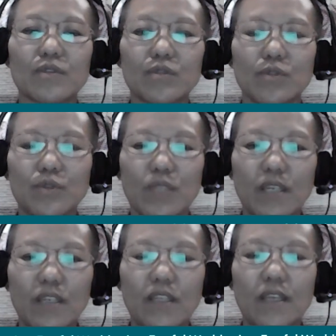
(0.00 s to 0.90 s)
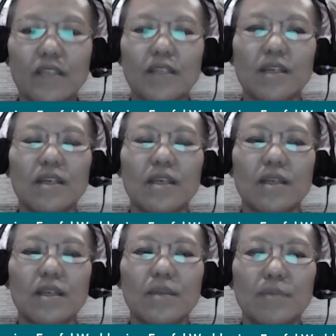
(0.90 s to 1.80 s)
So think that,
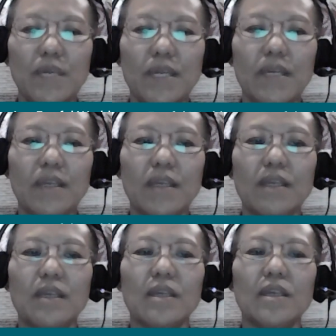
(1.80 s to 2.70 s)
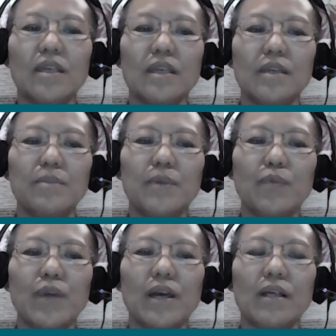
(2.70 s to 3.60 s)
may he be
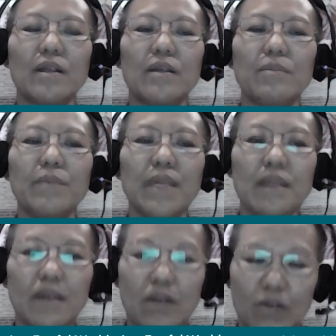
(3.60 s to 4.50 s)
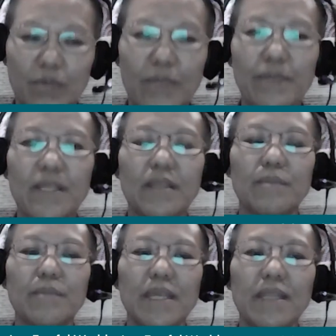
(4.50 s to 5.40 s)
well, may
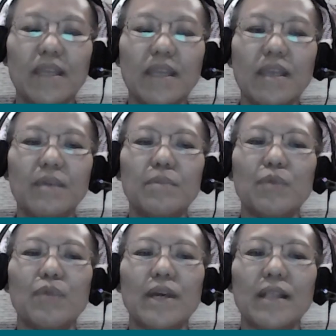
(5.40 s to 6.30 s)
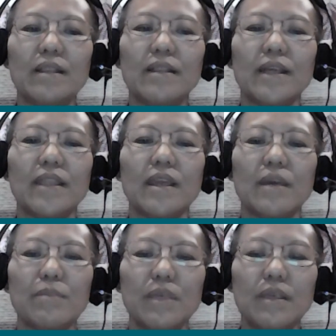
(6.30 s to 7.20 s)
they be well and
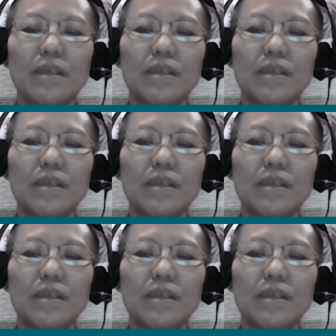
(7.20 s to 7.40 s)
happy.